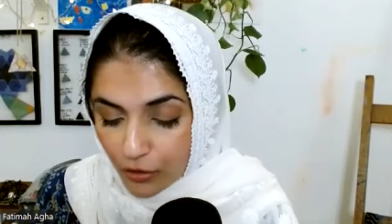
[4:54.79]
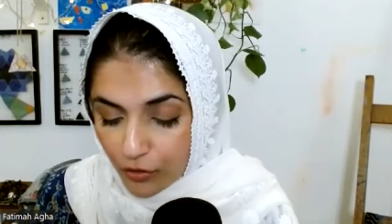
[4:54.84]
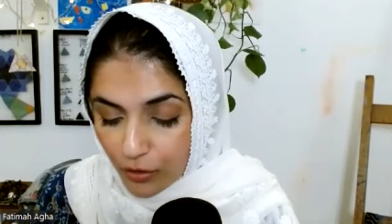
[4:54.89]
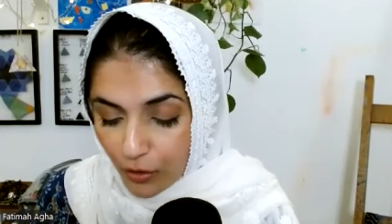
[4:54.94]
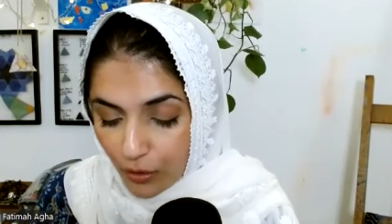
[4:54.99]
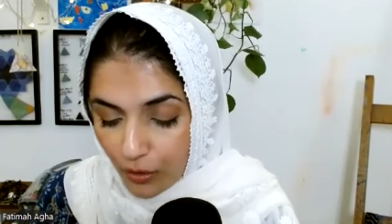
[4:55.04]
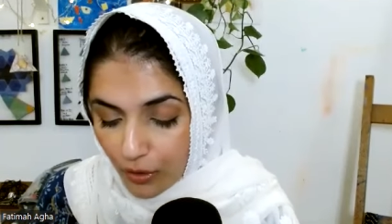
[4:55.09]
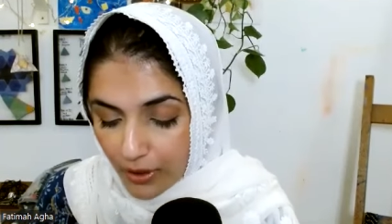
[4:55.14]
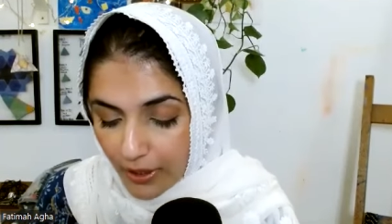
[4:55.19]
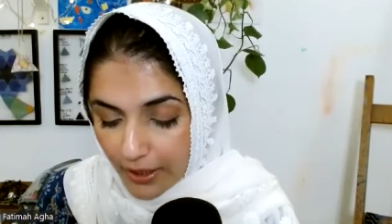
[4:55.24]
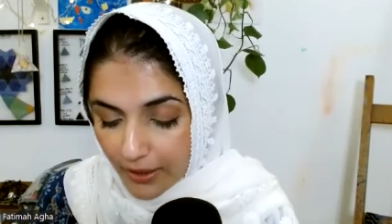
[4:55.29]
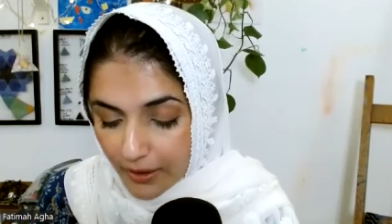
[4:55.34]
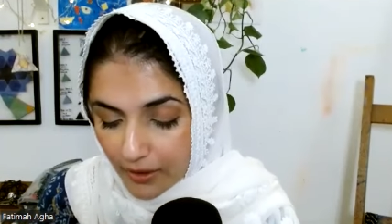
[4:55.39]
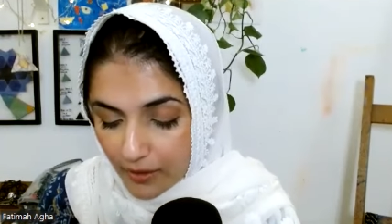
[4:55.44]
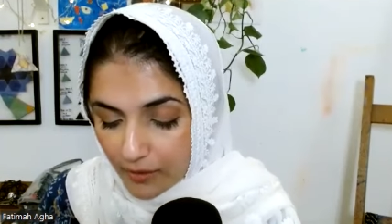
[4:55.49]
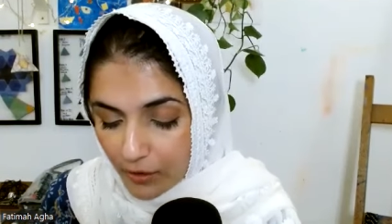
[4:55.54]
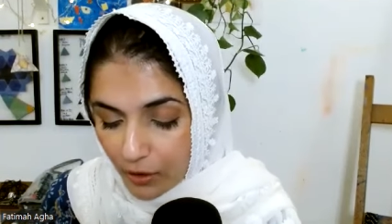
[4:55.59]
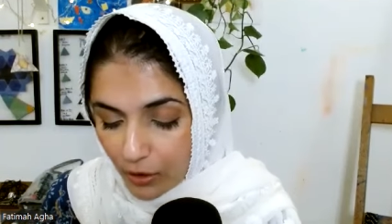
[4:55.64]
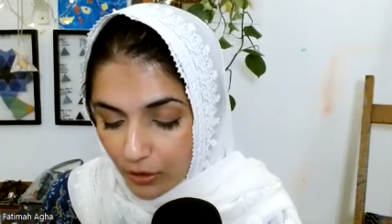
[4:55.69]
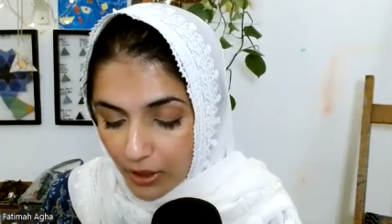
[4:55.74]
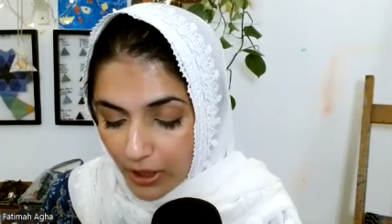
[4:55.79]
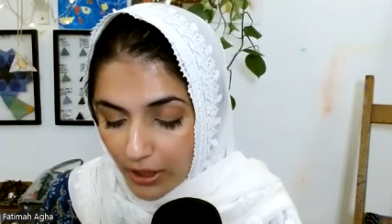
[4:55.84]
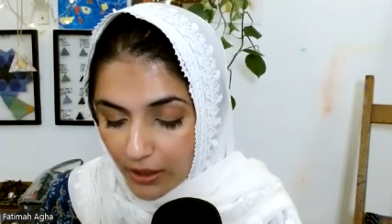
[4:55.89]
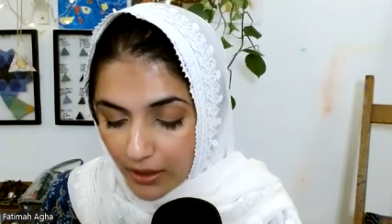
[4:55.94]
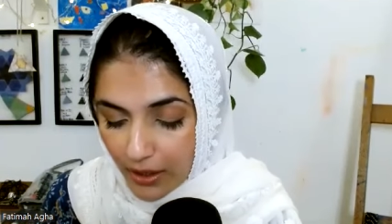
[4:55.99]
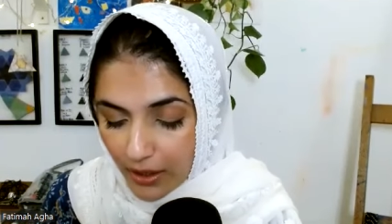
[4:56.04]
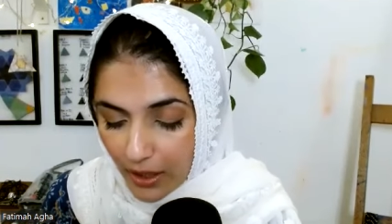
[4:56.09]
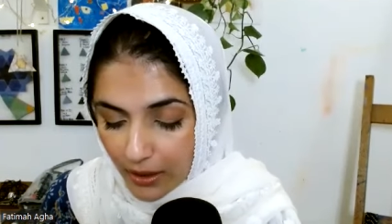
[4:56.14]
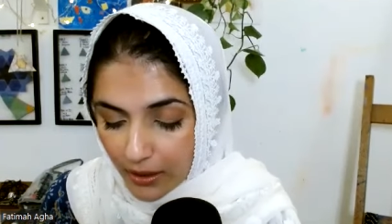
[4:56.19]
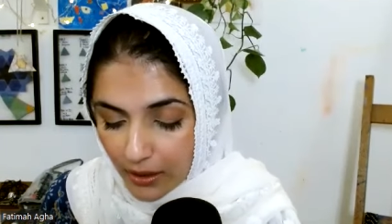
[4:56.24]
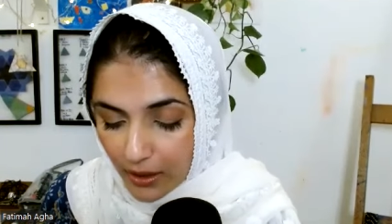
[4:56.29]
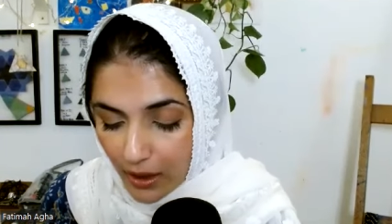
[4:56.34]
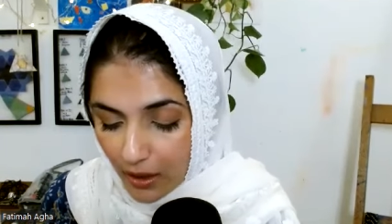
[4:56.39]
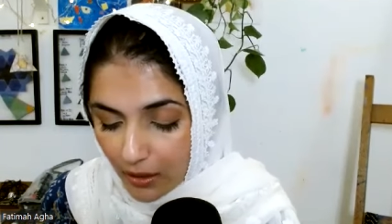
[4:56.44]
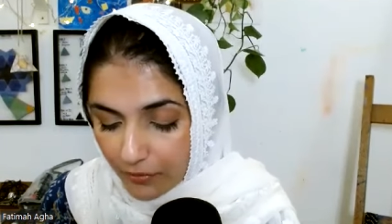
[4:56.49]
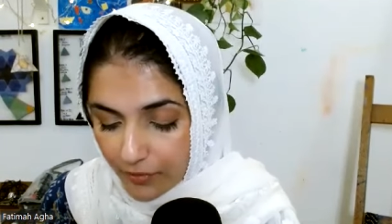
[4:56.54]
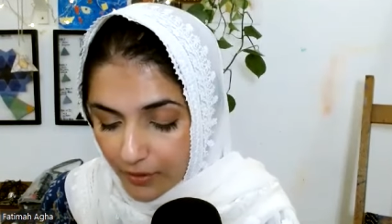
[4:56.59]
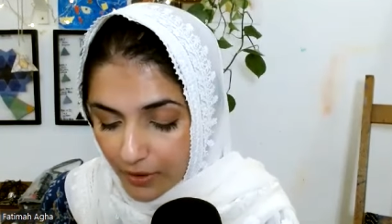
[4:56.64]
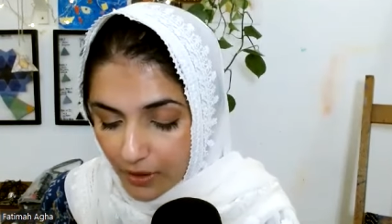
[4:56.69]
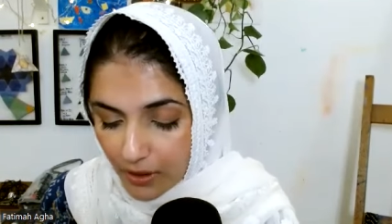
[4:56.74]
So let us look at La
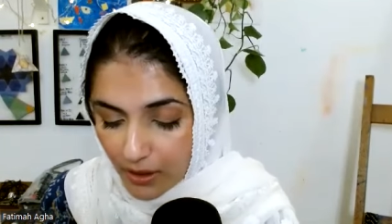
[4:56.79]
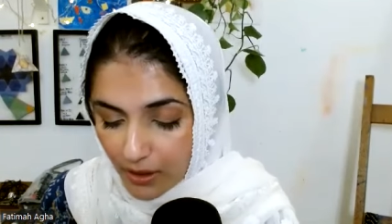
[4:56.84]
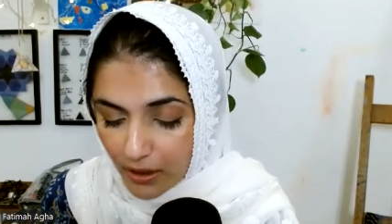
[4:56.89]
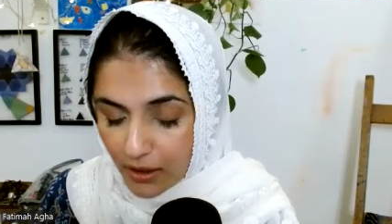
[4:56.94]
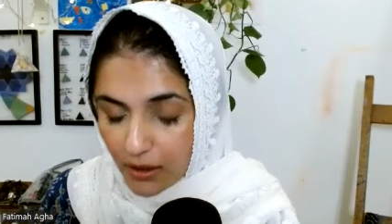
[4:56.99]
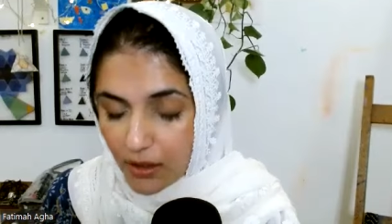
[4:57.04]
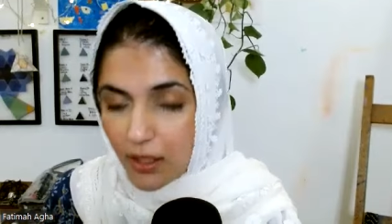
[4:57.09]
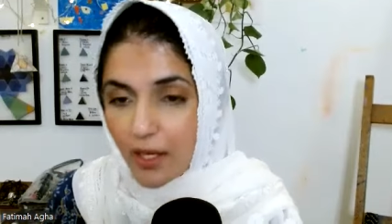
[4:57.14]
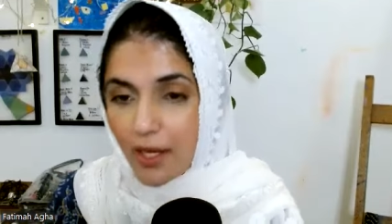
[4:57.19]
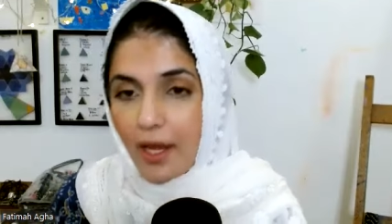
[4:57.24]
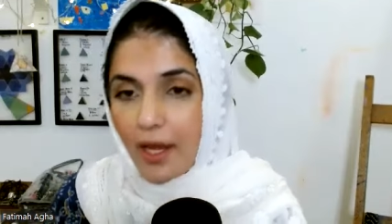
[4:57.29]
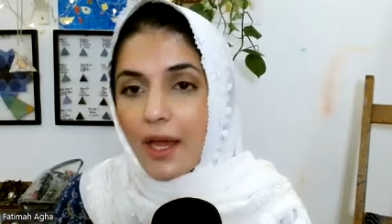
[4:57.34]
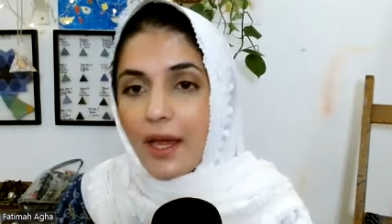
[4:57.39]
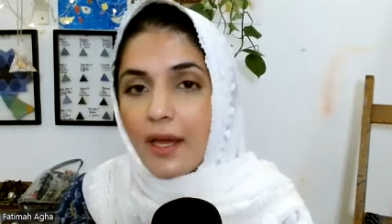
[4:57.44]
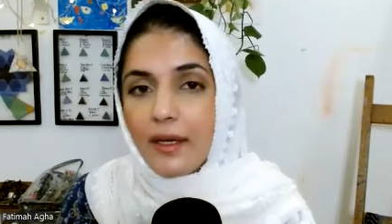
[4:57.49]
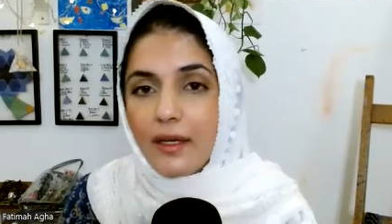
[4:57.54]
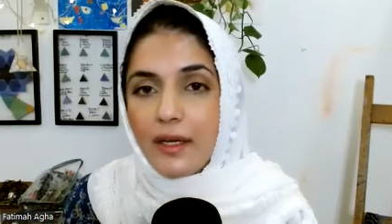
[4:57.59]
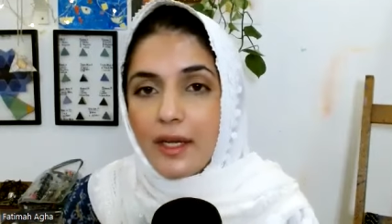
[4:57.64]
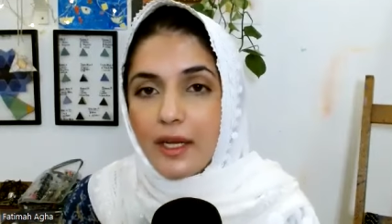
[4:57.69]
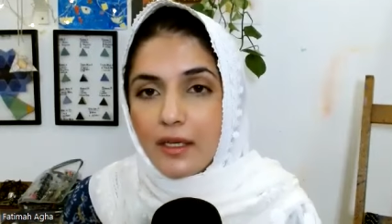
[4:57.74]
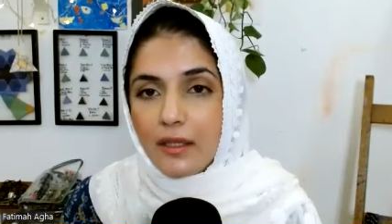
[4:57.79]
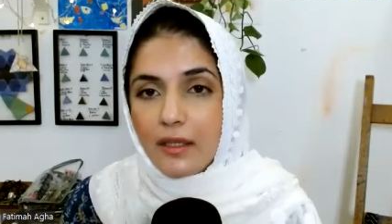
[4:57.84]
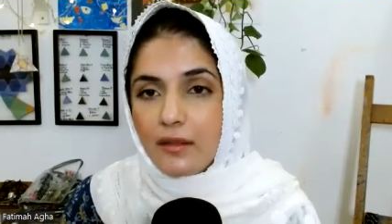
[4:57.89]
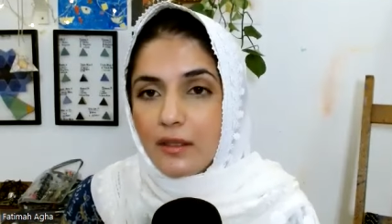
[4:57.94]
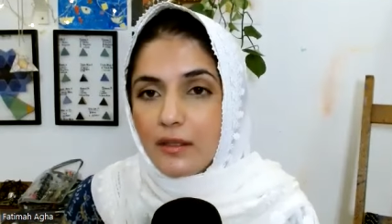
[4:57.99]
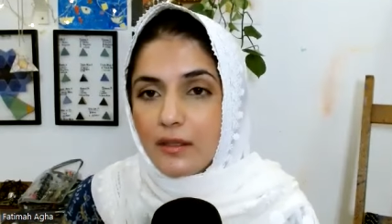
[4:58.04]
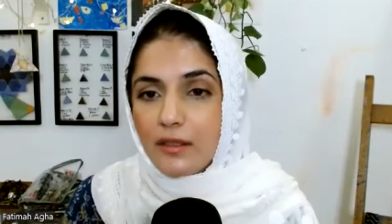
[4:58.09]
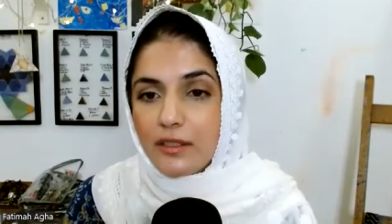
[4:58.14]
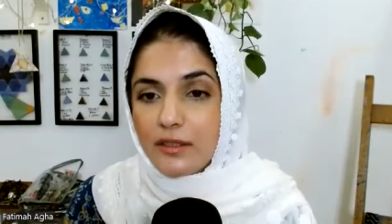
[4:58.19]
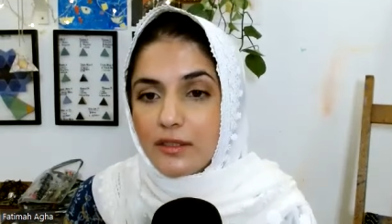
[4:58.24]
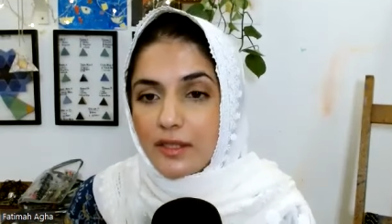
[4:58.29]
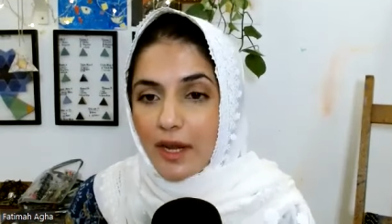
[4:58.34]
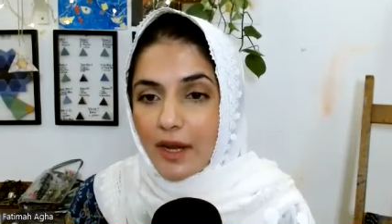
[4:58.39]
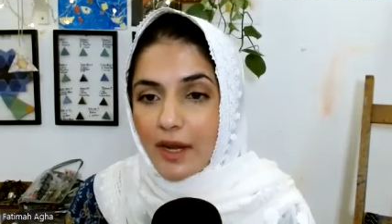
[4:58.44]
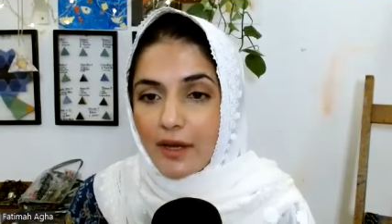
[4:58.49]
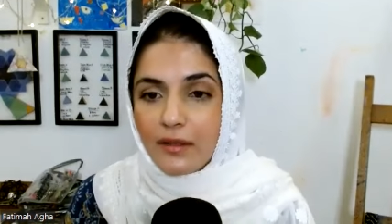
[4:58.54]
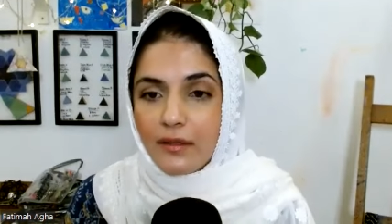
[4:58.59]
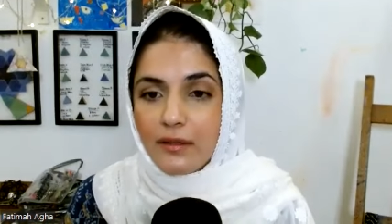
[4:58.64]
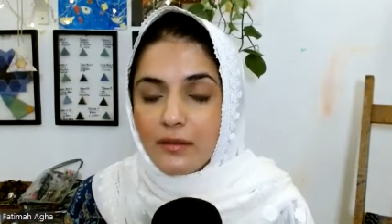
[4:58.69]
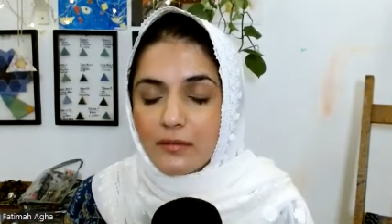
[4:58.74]
ikraha fiddin and let us
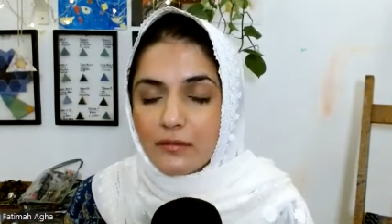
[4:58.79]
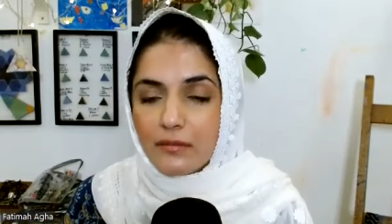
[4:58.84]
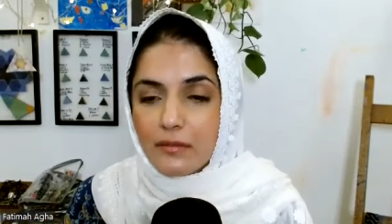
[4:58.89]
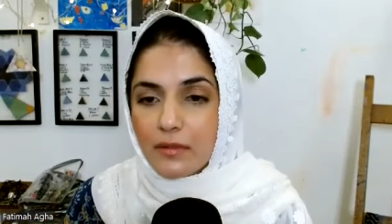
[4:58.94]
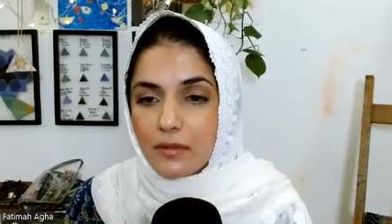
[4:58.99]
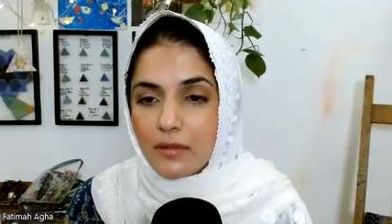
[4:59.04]
understand